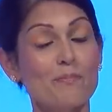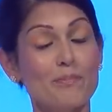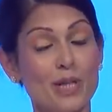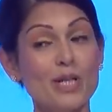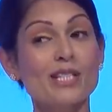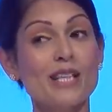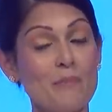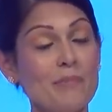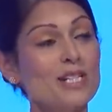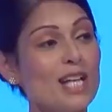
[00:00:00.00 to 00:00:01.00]
Because
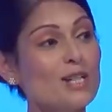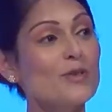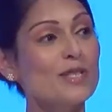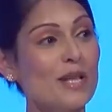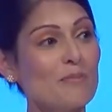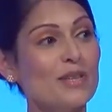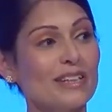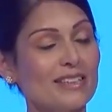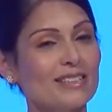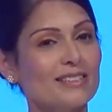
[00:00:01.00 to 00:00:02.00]
let me tell you
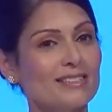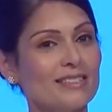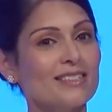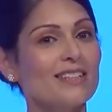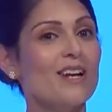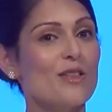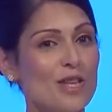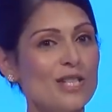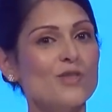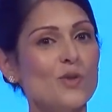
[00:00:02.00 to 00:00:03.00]
something.
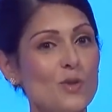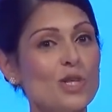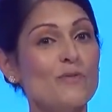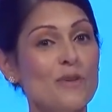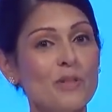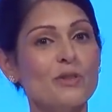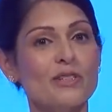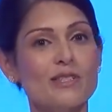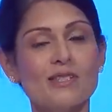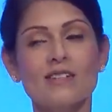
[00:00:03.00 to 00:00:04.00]
This daughter of
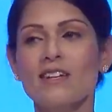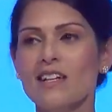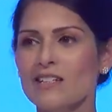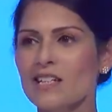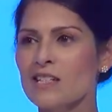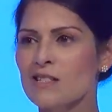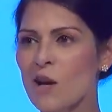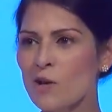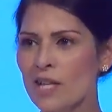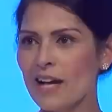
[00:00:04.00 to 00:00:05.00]
immigrants needs
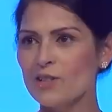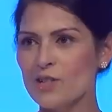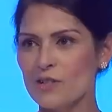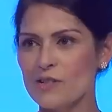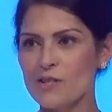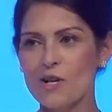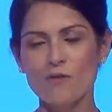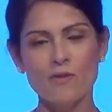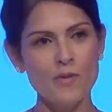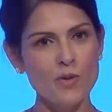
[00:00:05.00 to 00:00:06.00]
no lectures
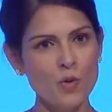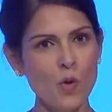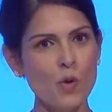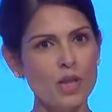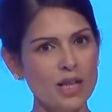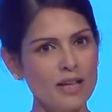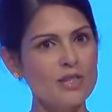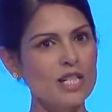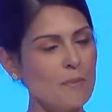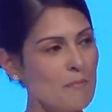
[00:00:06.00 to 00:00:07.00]
from the North
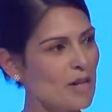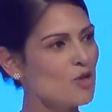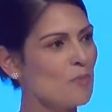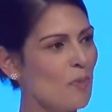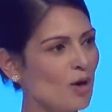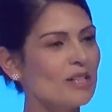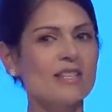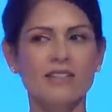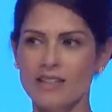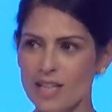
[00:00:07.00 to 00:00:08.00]
London
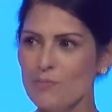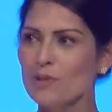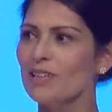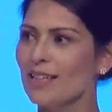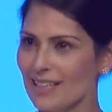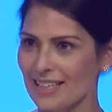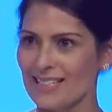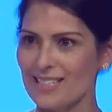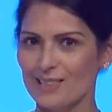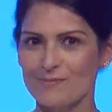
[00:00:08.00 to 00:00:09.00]
metropolitan liberal elite.